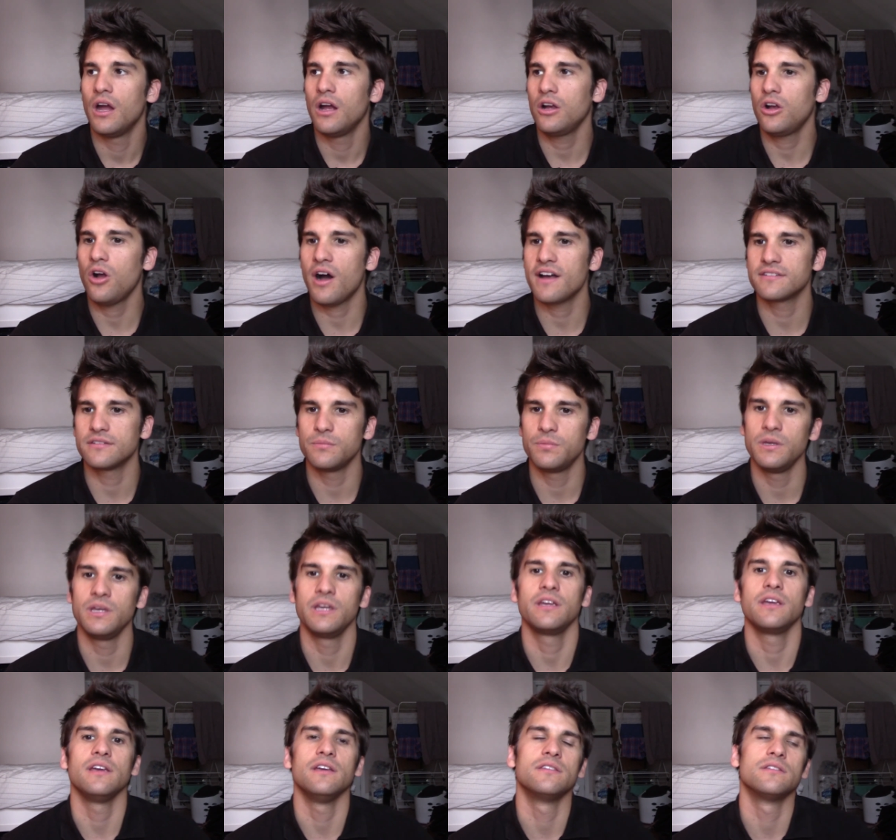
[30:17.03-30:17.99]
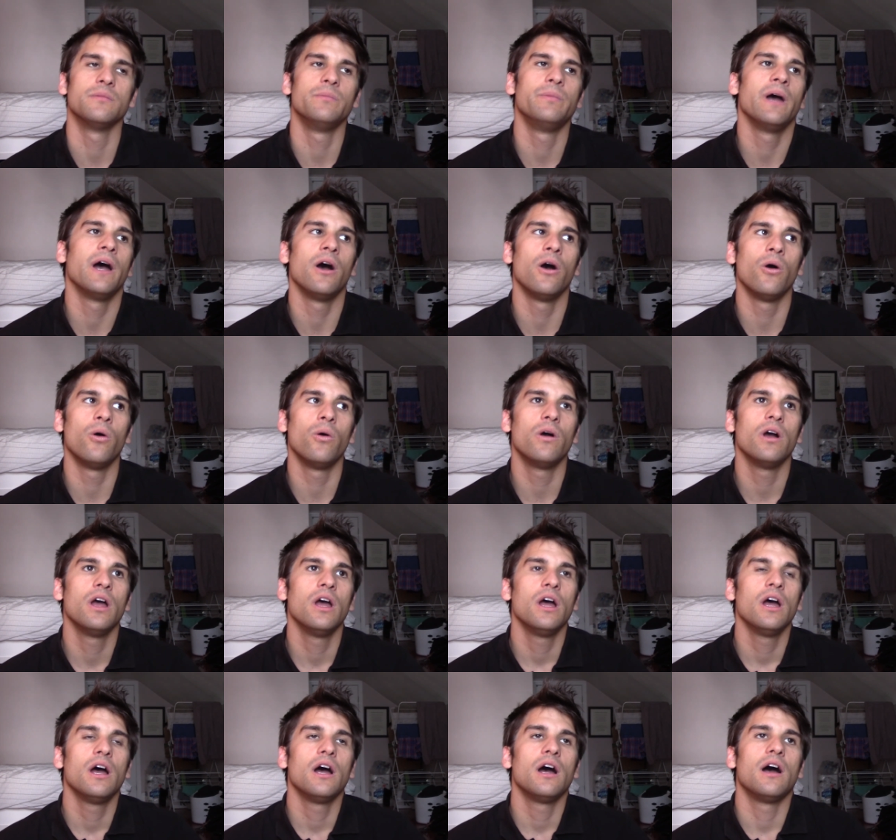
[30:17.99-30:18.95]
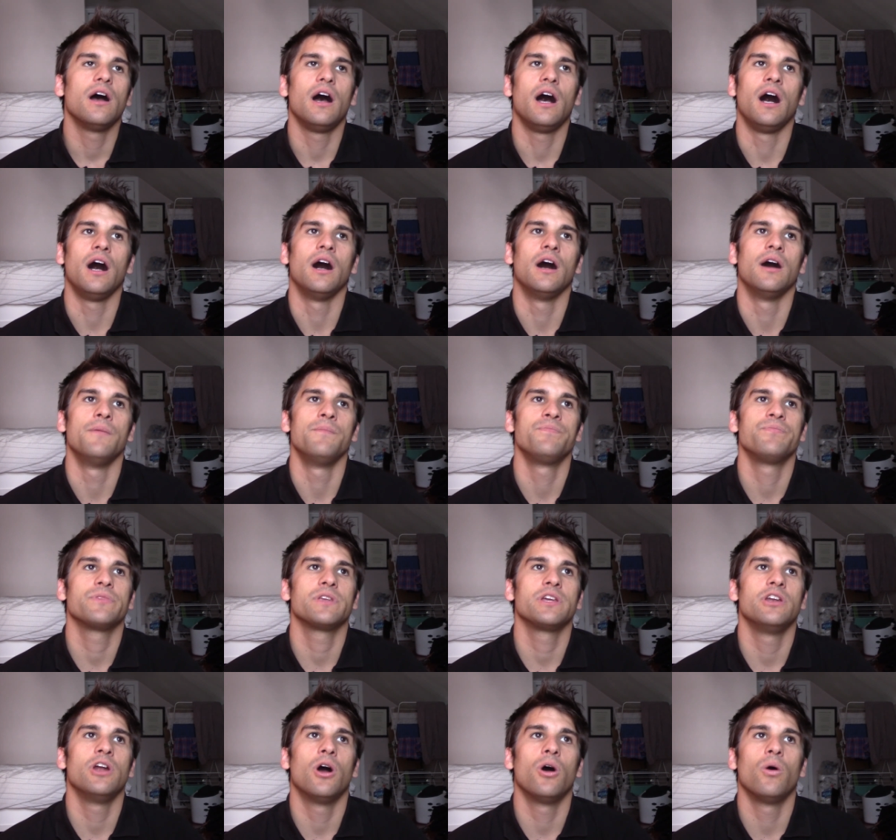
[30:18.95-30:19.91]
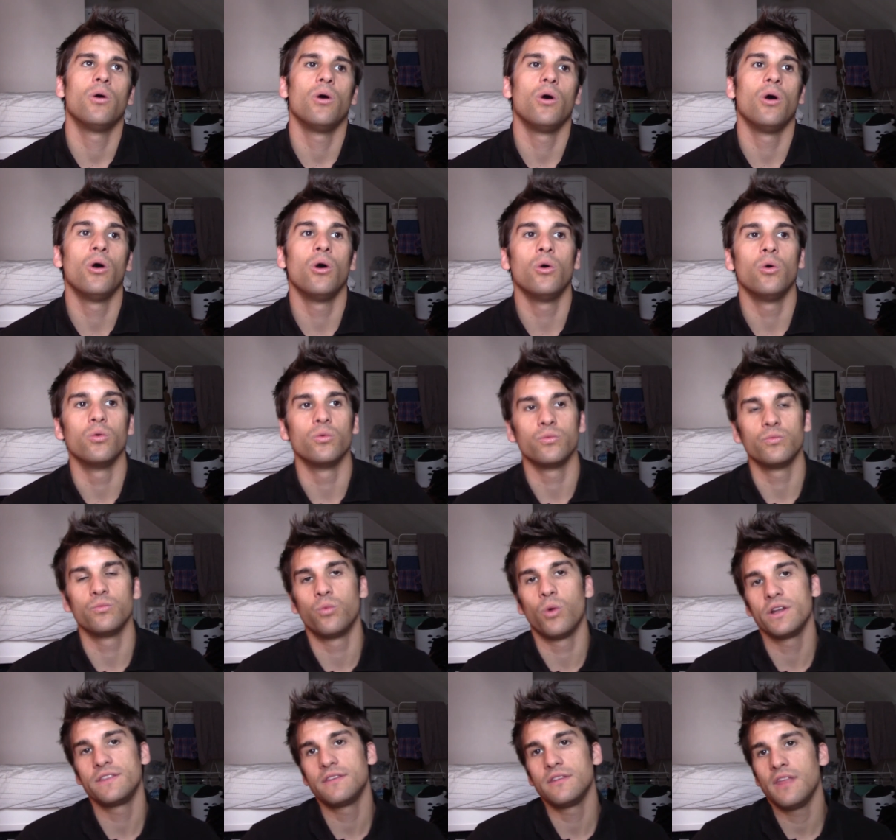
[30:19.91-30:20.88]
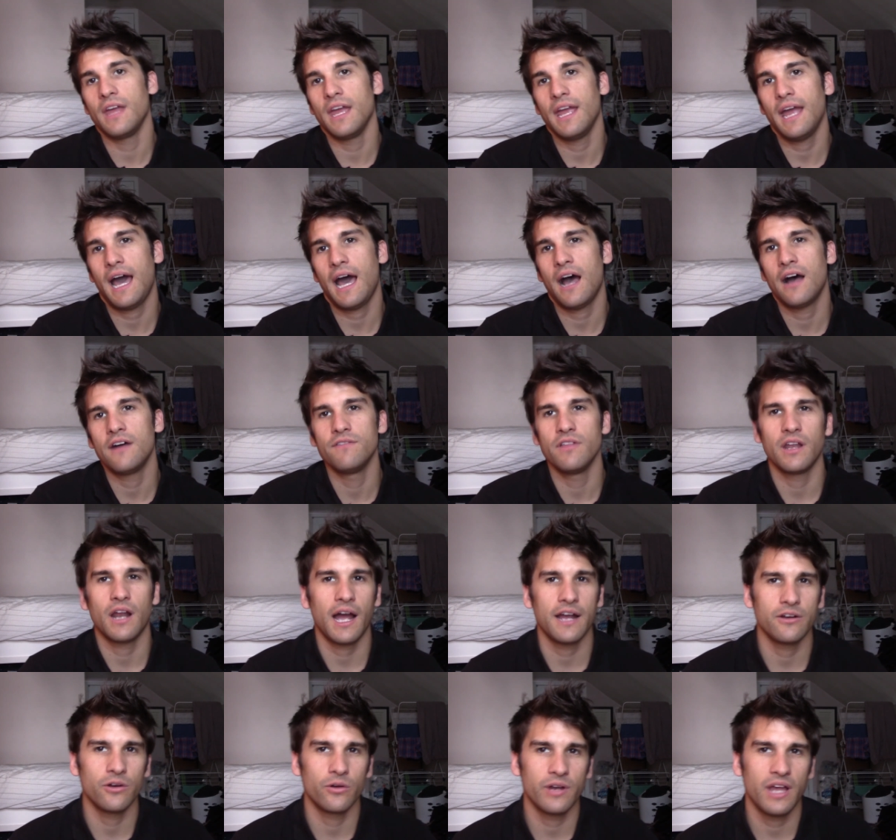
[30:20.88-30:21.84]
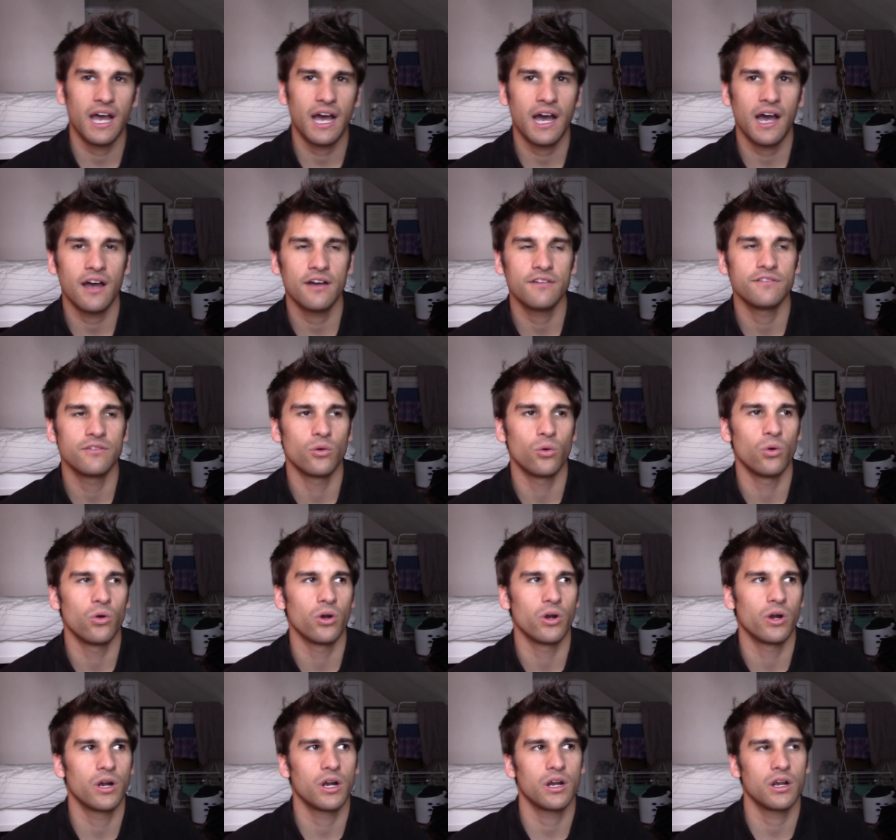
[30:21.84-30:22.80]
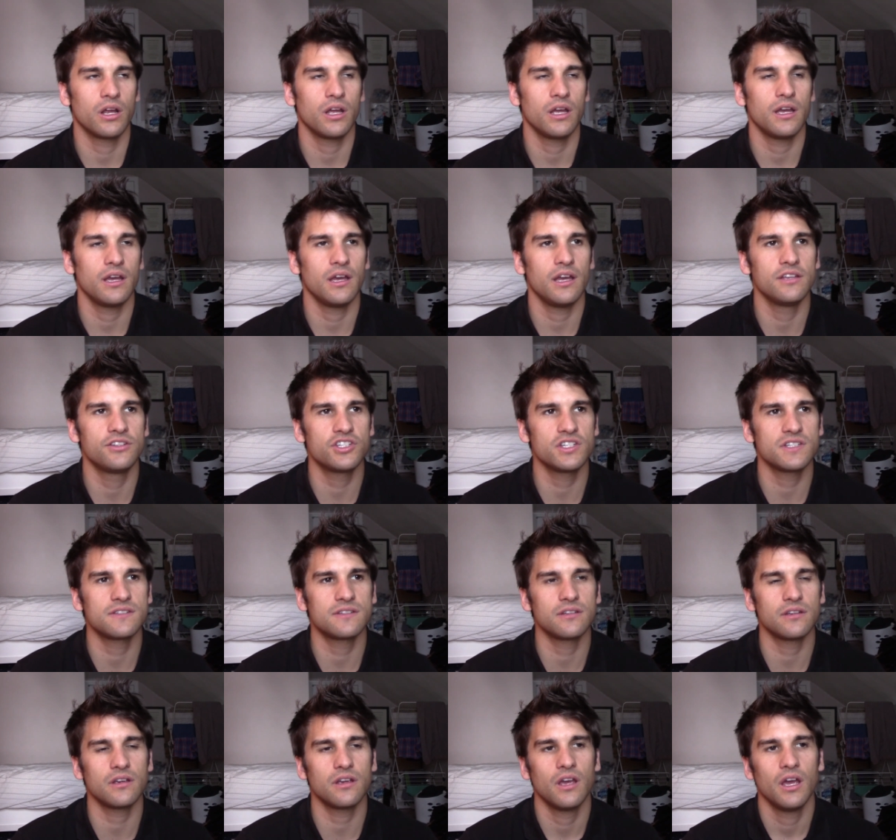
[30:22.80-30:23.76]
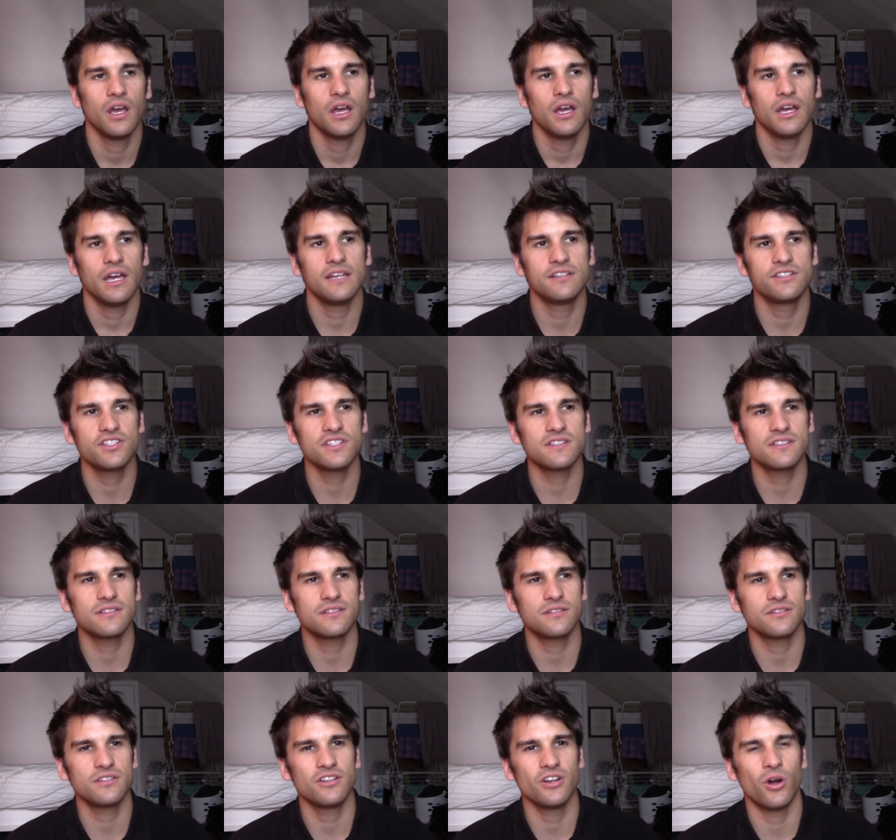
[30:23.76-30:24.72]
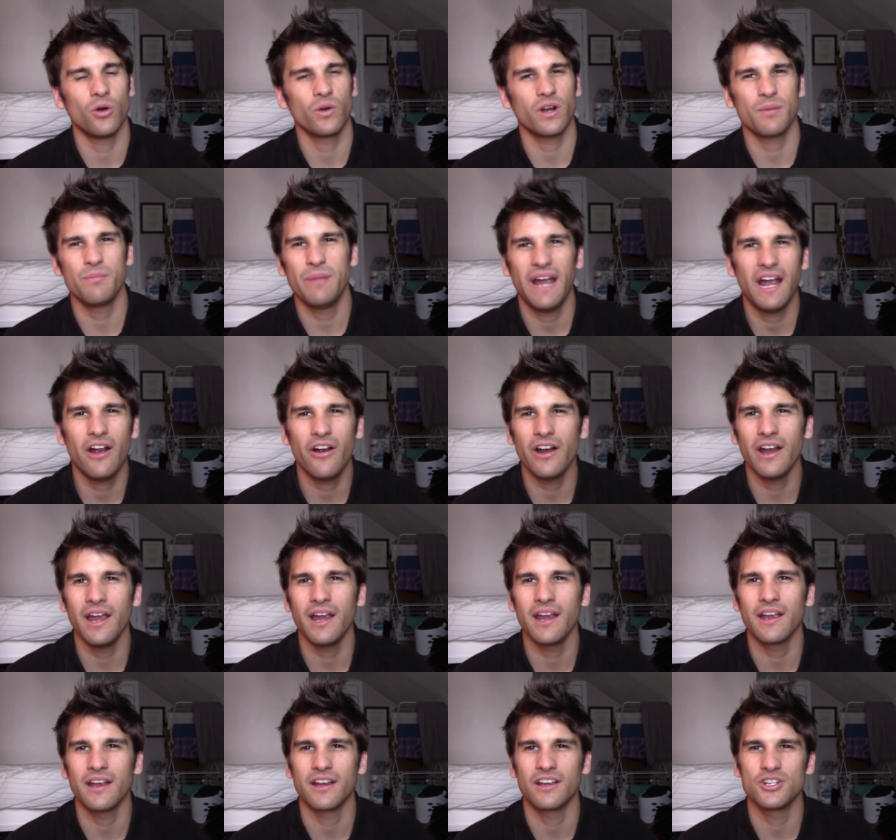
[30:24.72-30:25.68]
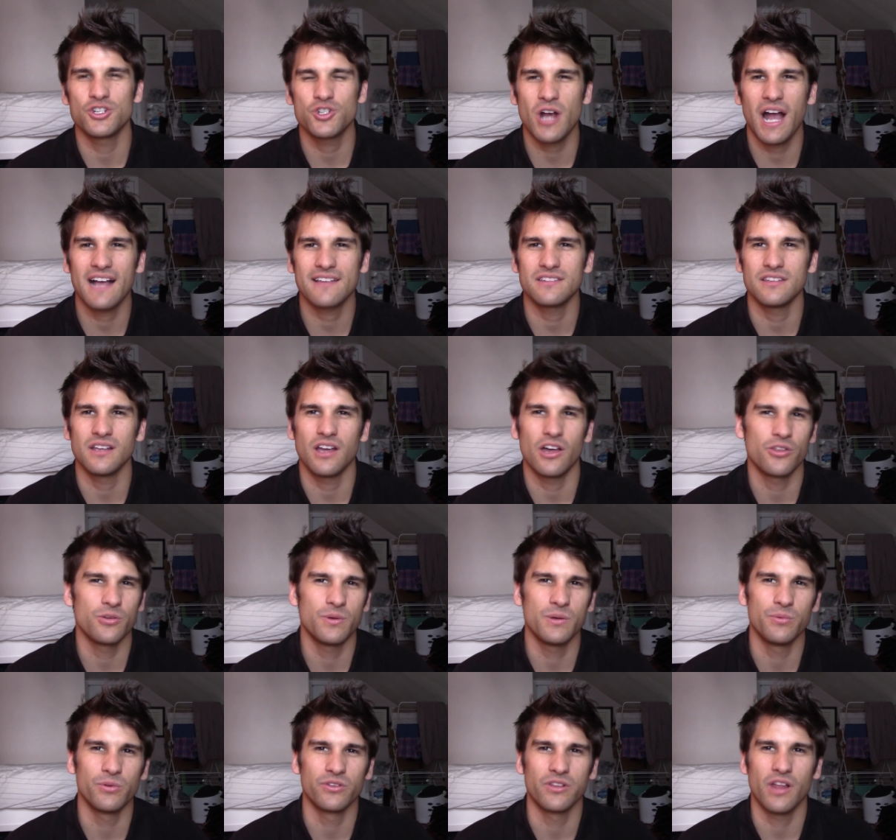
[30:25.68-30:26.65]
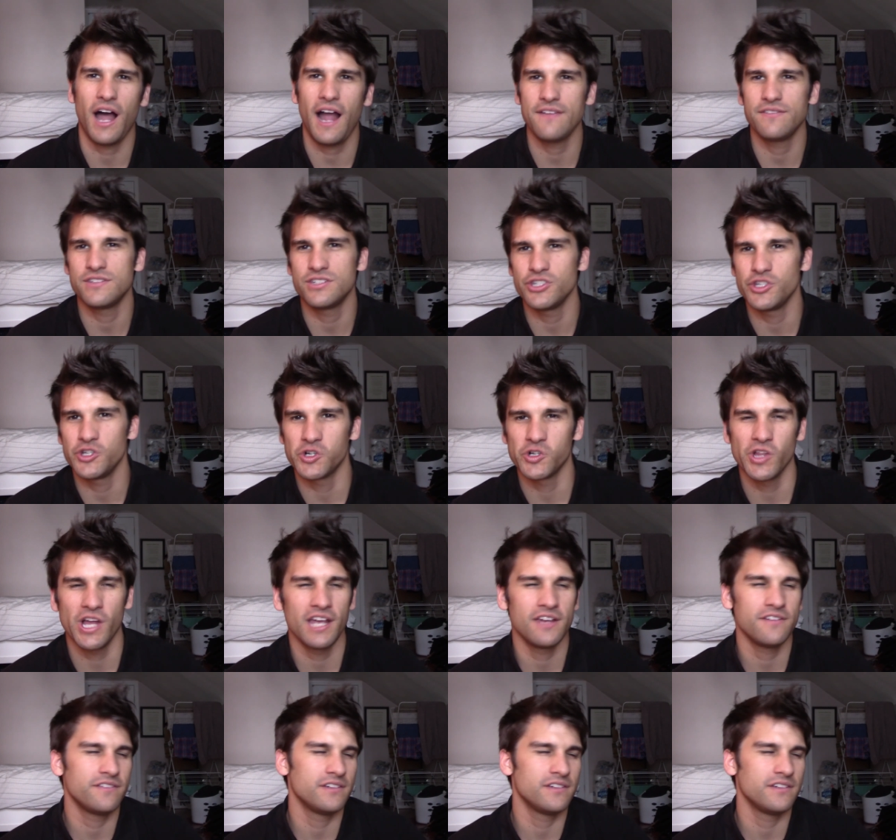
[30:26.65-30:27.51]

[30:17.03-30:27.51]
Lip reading: Gossiping is about, oh, what do they have that I don't have? Or it's just, comparing and contrasting other people's lives to your life.